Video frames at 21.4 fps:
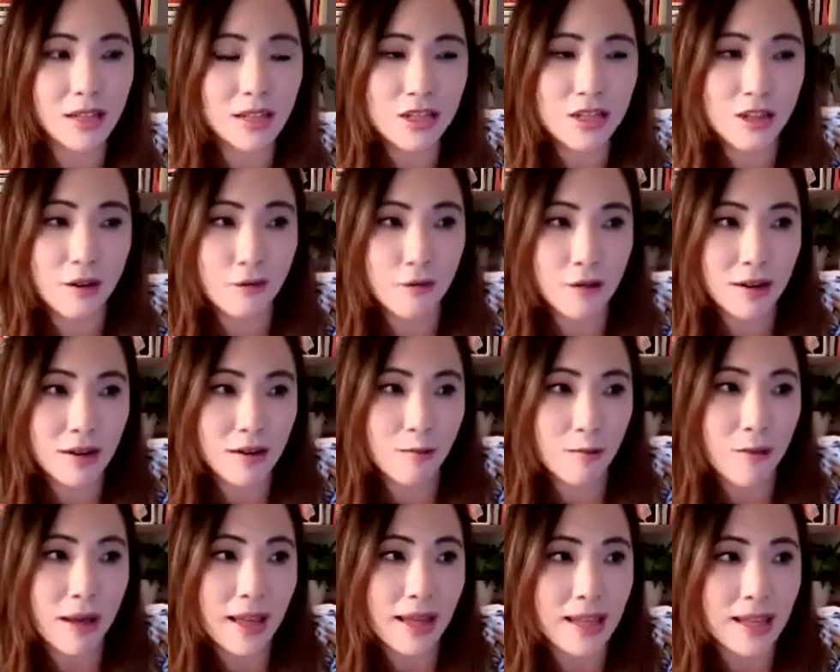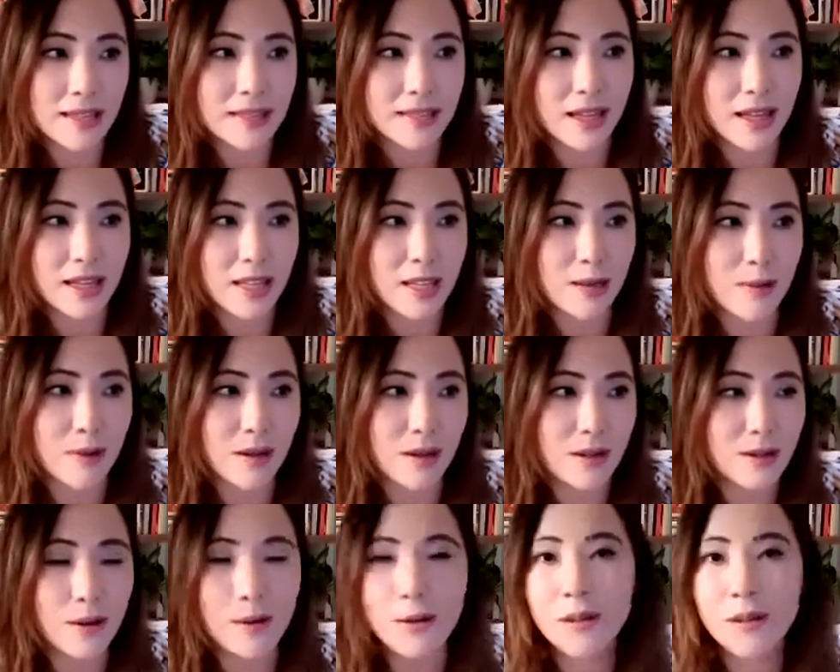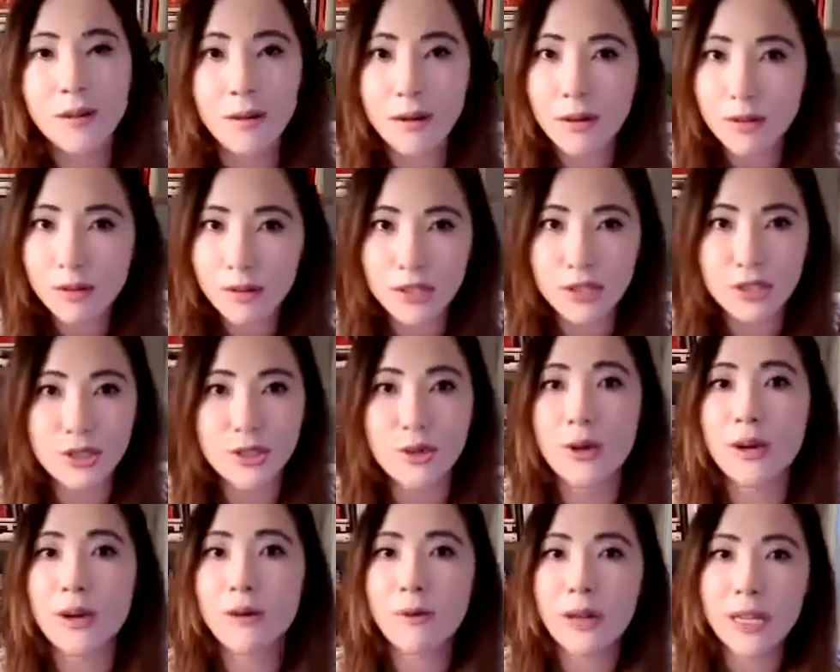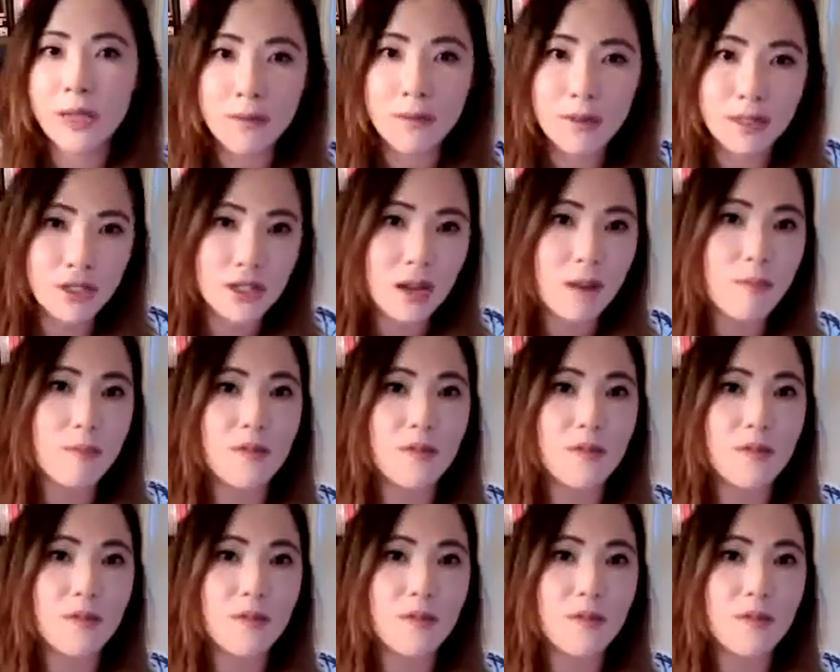different ways that he would go to the grocery store and what he would shop